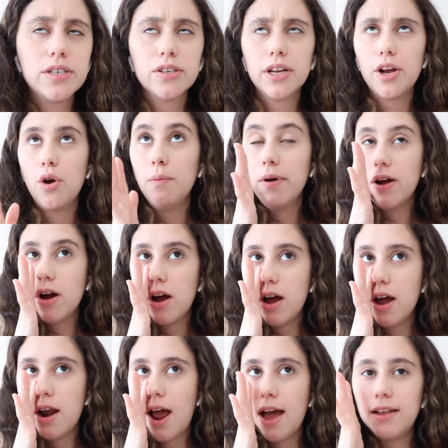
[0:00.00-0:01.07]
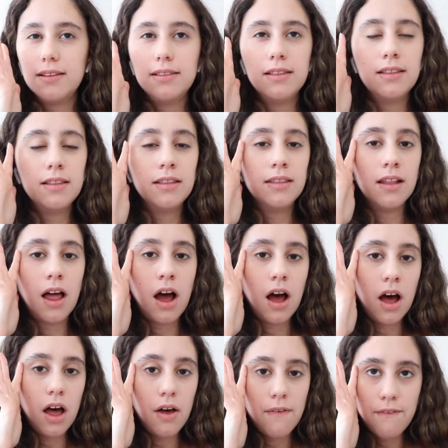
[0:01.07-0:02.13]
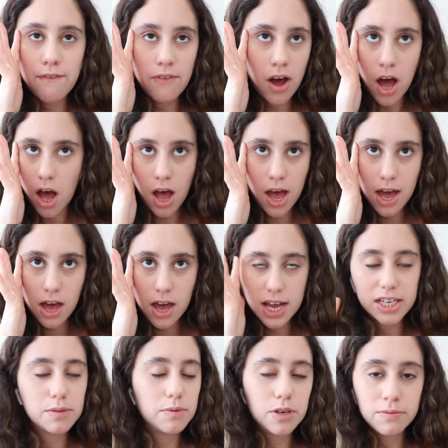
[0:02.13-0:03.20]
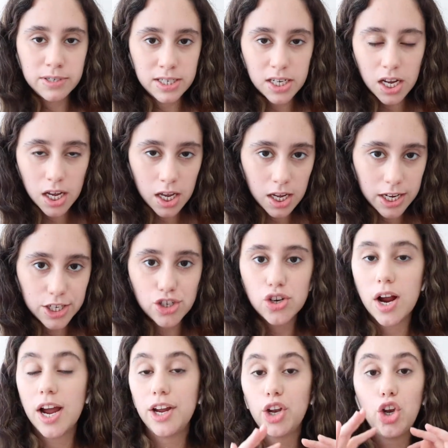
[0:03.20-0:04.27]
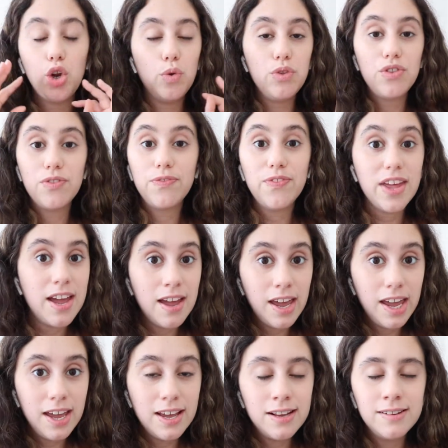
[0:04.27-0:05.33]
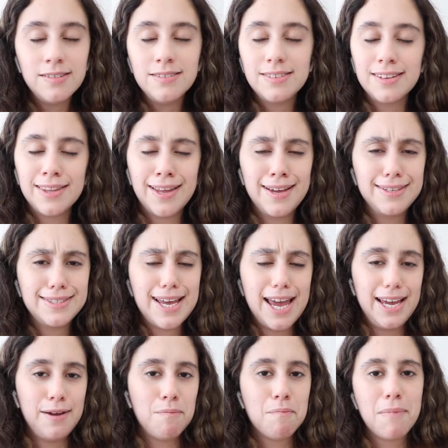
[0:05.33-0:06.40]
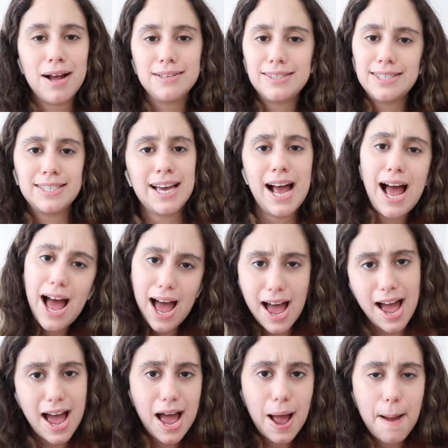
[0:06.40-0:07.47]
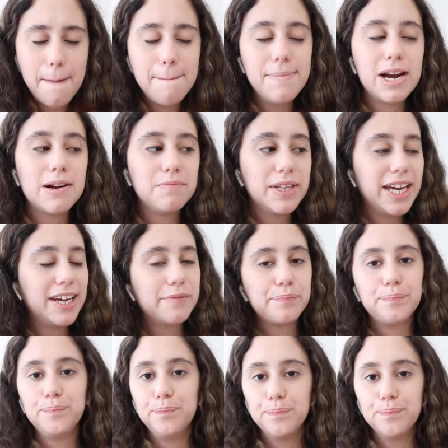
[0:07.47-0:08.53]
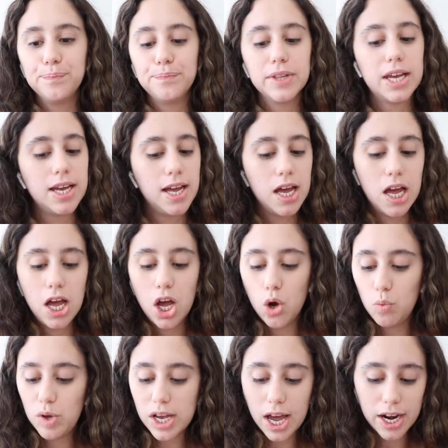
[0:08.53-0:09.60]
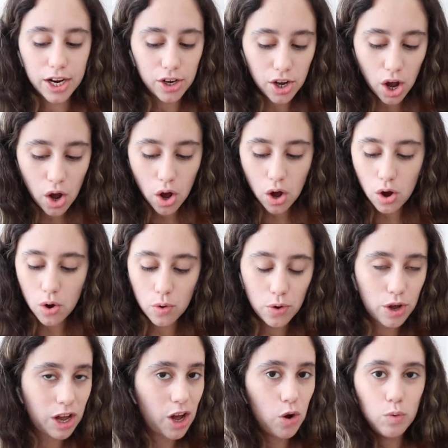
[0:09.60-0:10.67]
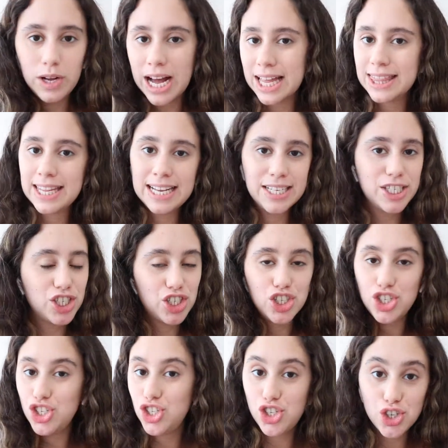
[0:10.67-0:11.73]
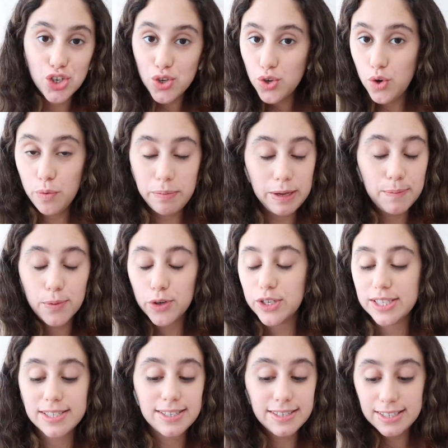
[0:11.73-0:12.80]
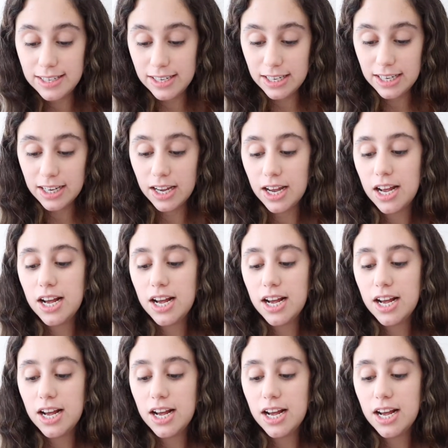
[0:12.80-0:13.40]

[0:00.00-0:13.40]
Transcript: They're like, oh my God, I love experimenting and trying new things and like taking my time. But I'm like, mm-mm. We gotta go. We got things to do, people to see.